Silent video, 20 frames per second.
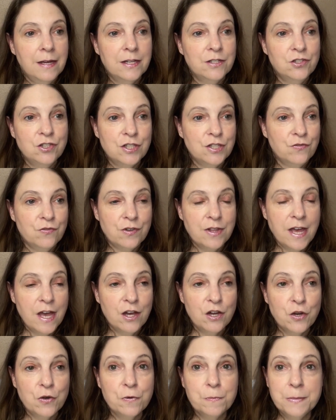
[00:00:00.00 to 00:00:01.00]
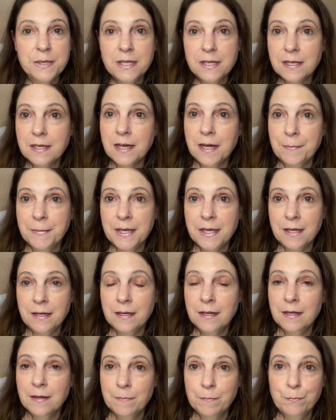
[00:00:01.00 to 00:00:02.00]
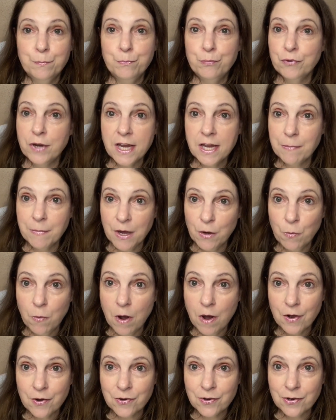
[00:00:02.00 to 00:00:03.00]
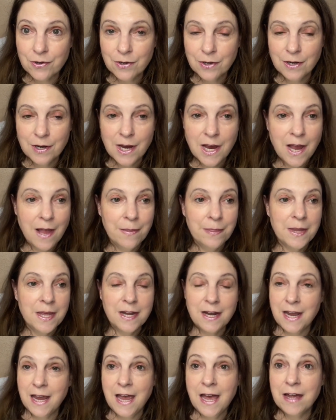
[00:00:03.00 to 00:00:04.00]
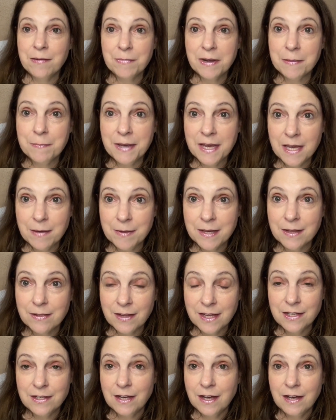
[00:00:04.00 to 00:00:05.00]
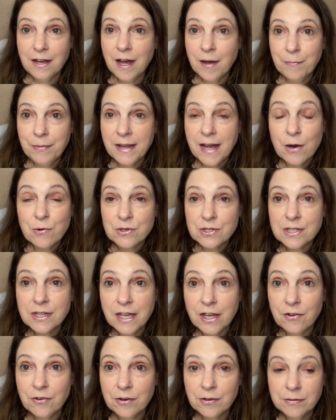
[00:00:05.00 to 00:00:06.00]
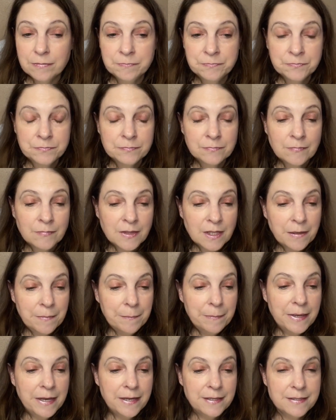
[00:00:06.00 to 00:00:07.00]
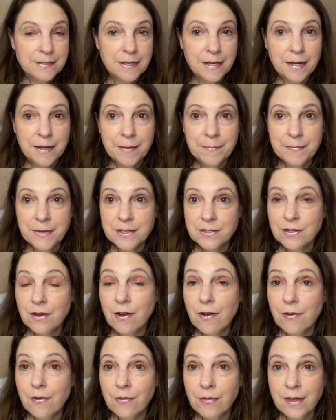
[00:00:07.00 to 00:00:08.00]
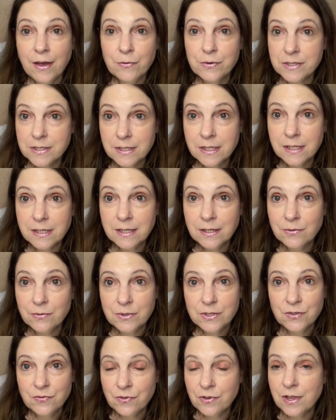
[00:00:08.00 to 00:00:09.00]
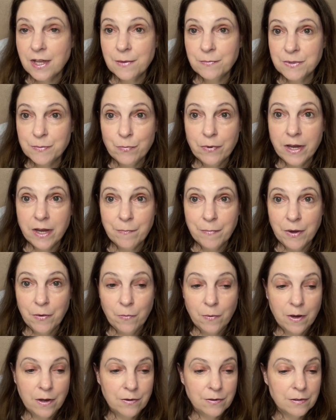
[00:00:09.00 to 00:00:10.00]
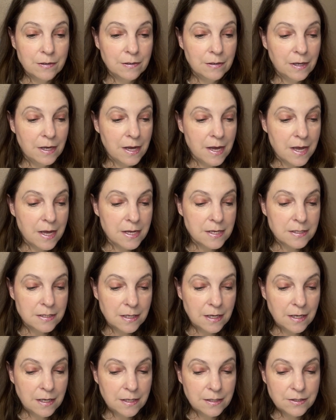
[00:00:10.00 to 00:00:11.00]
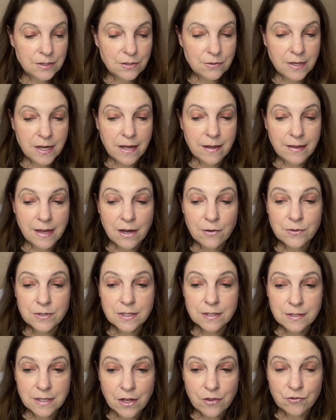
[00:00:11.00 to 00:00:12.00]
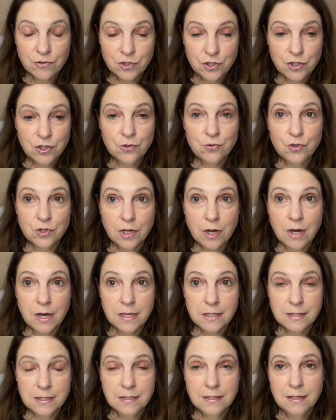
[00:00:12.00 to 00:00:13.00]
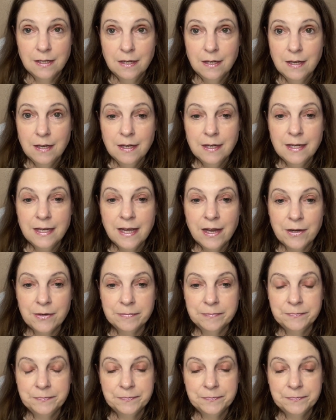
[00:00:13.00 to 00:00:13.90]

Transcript: just for that OB to come in, break my water, and then I had my baby like a couple hours later. But that's all that was needed was for them to break my water. And so yeah, that was another huge cost. Now,